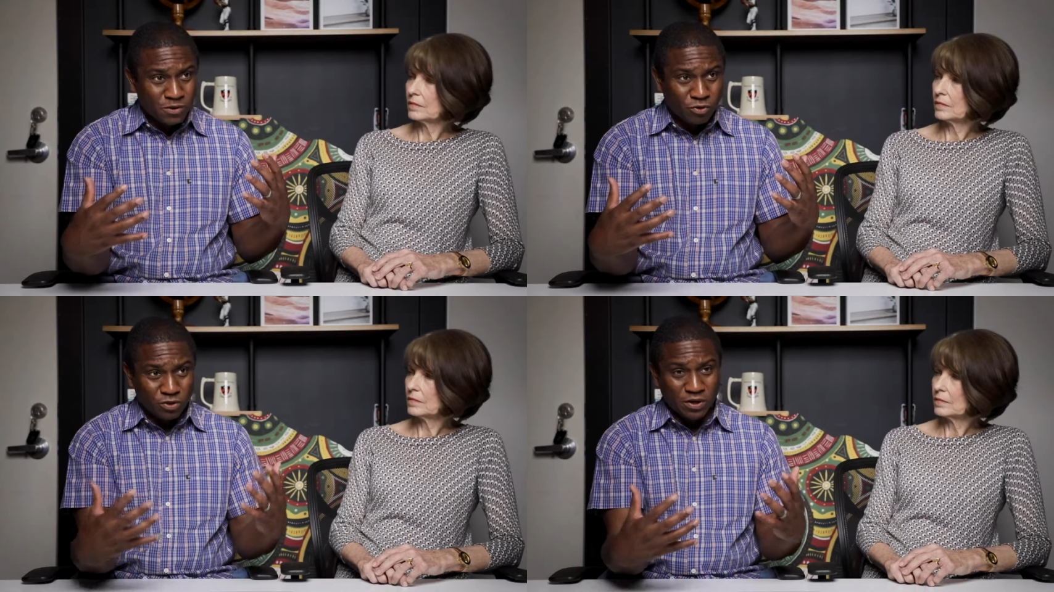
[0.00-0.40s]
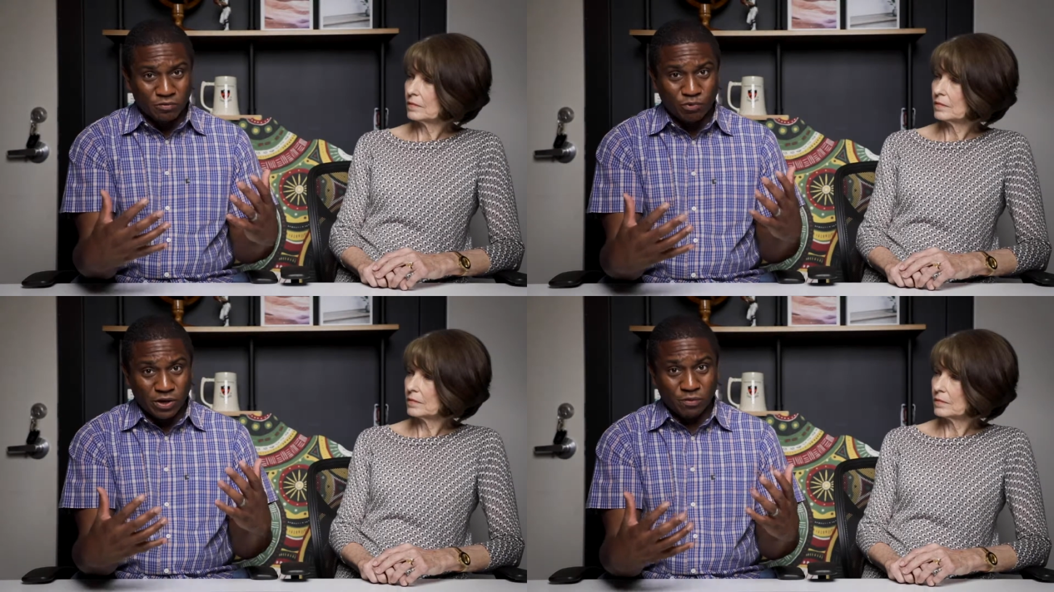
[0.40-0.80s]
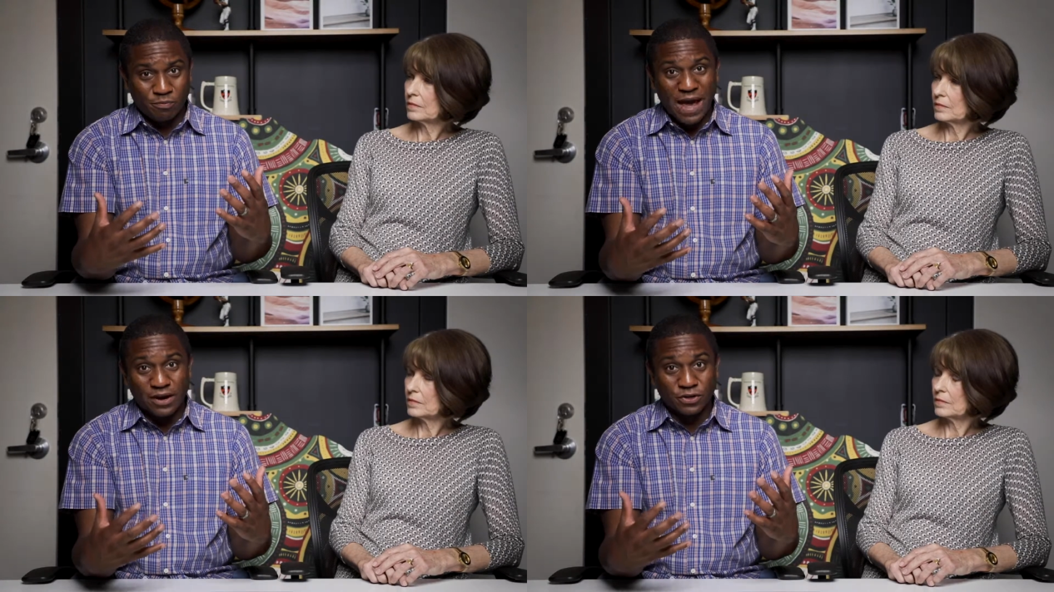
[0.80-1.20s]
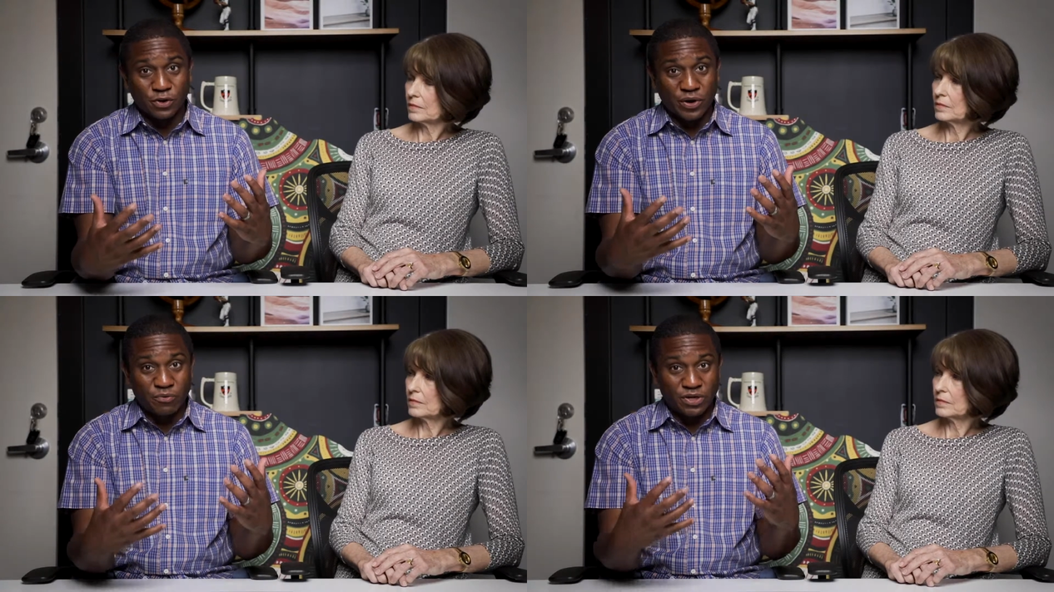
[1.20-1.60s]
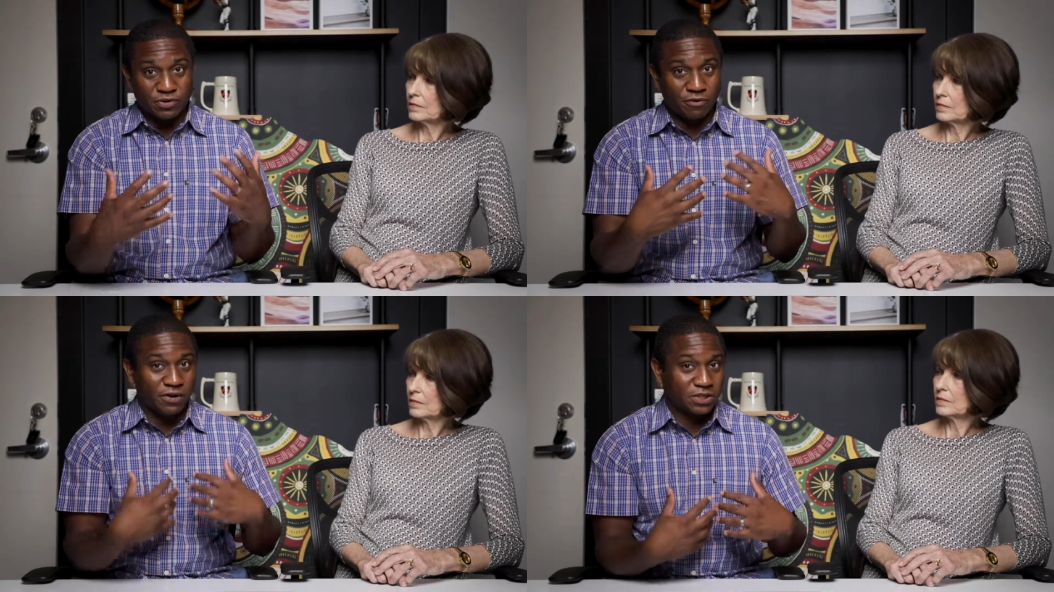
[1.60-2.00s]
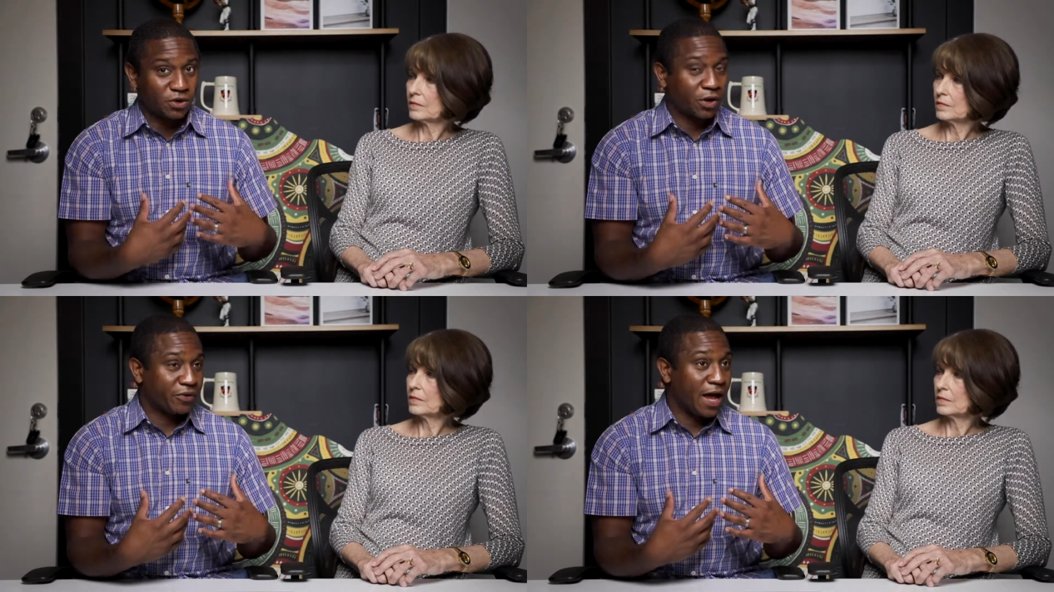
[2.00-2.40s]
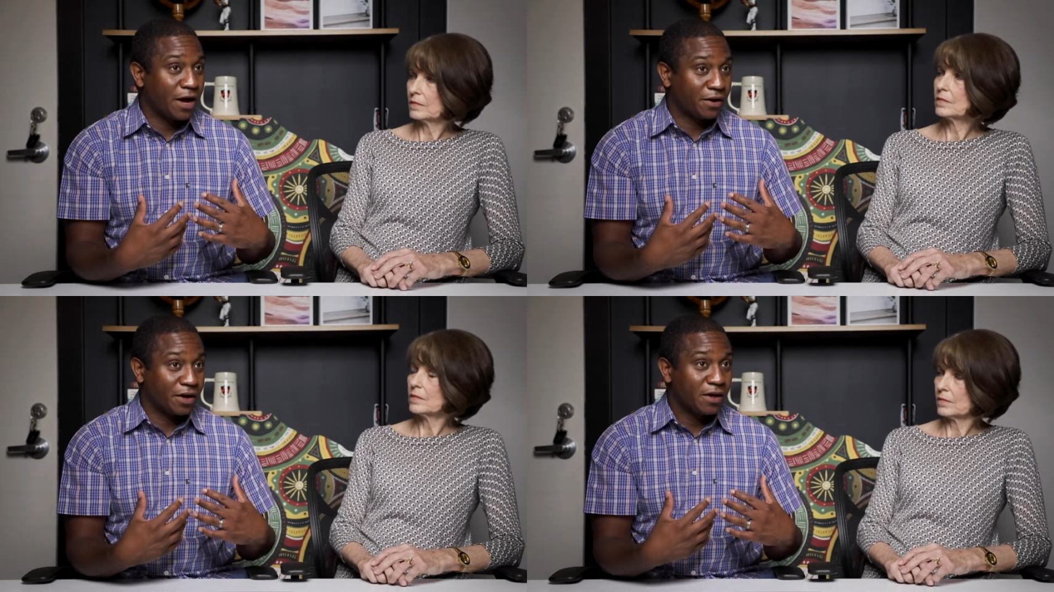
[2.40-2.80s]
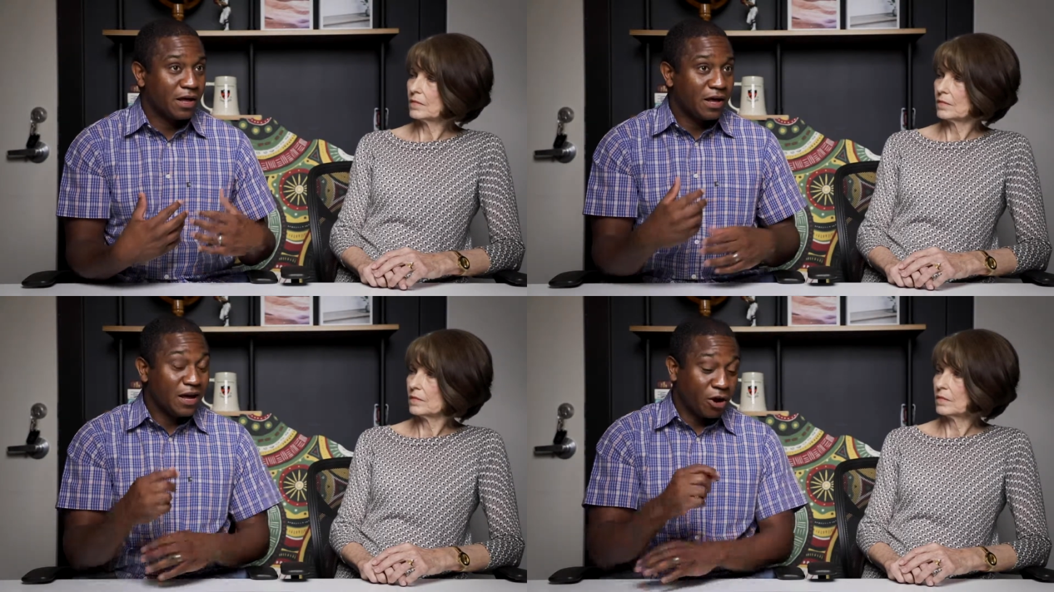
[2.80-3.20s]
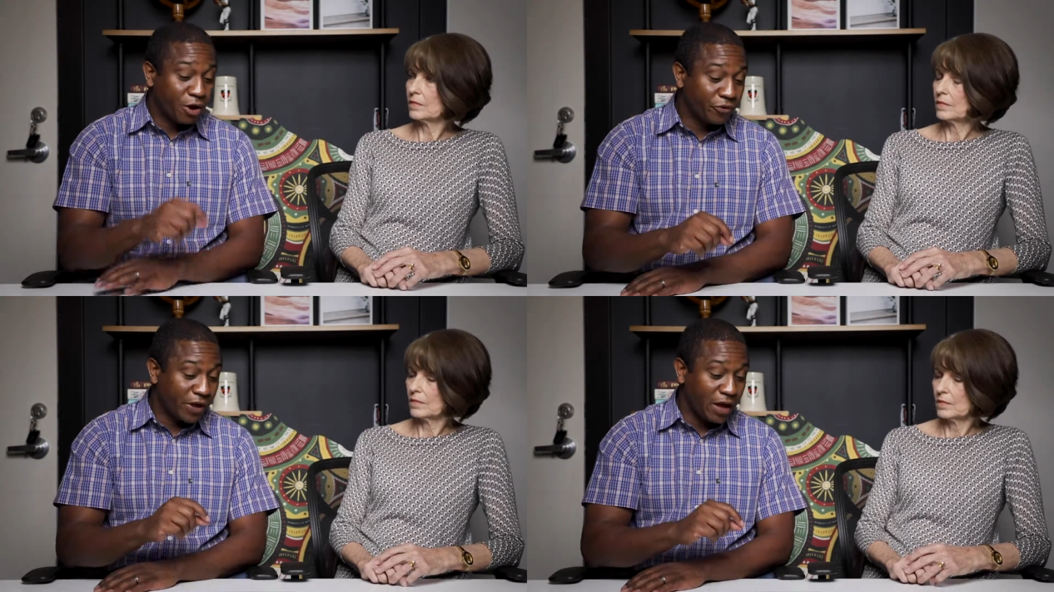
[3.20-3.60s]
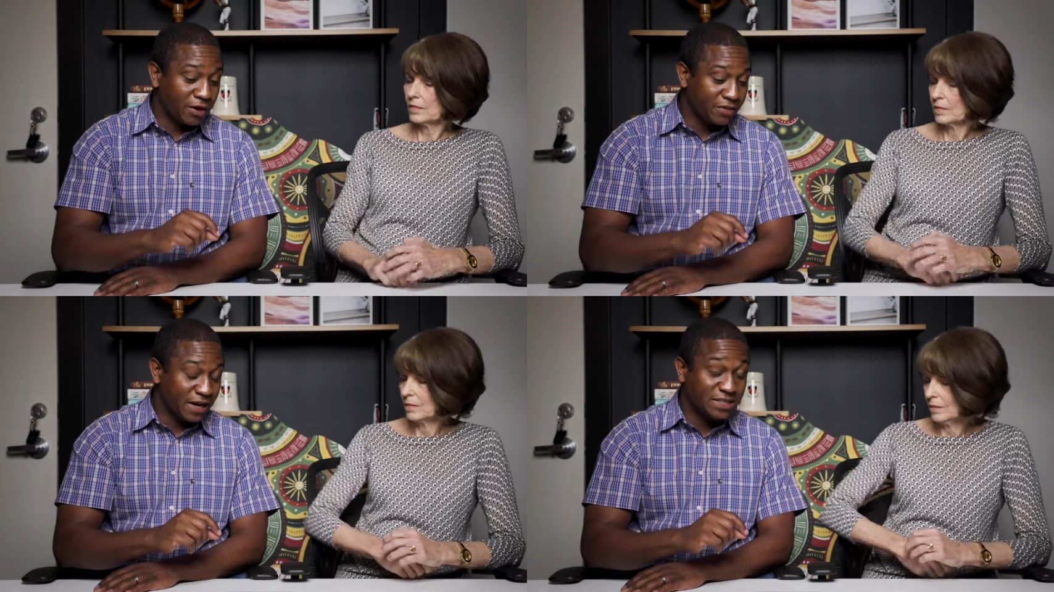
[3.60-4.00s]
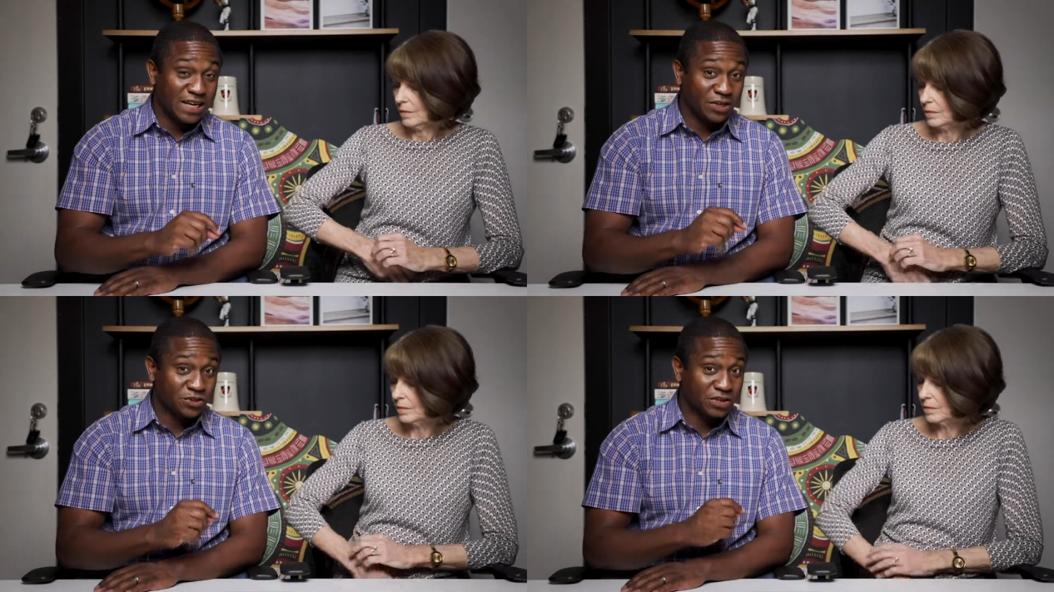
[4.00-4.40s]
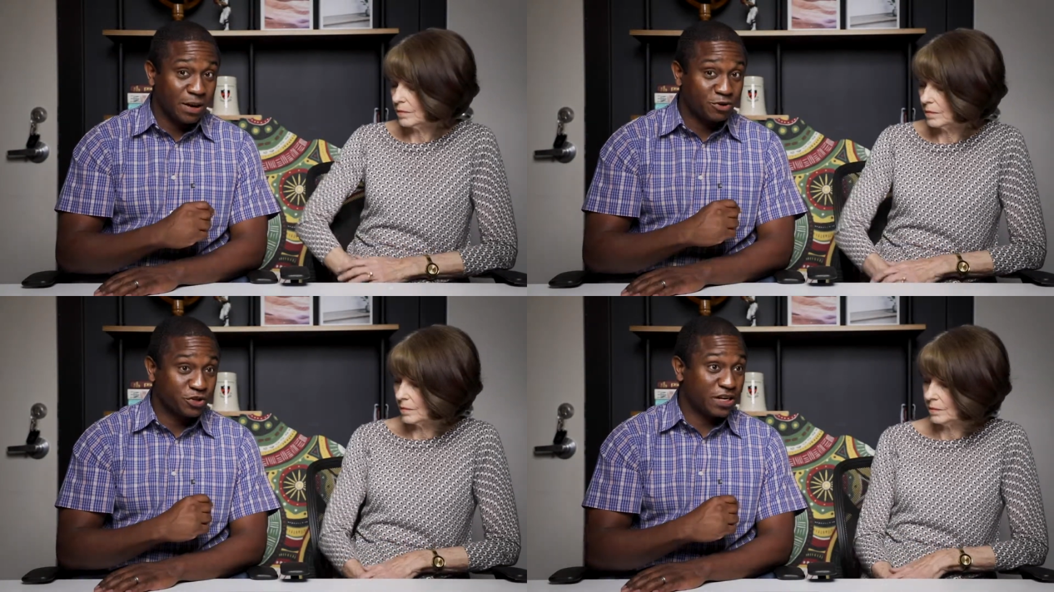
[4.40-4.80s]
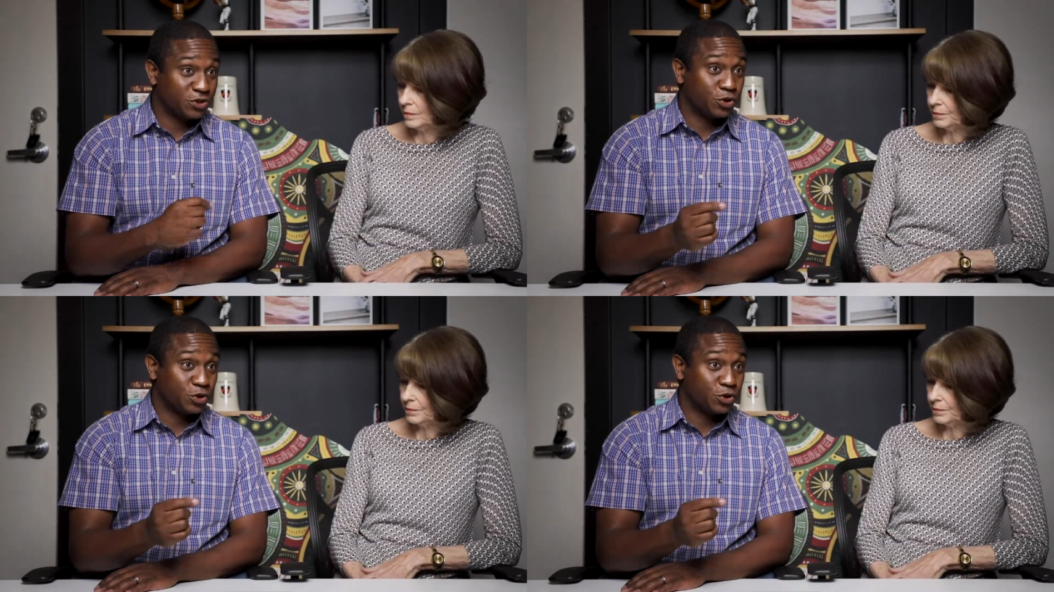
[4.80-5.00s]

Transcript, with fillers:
Speaker 1: only really matter to a degree in which it reflects a heart reality and a heart reality that is actually demonstrated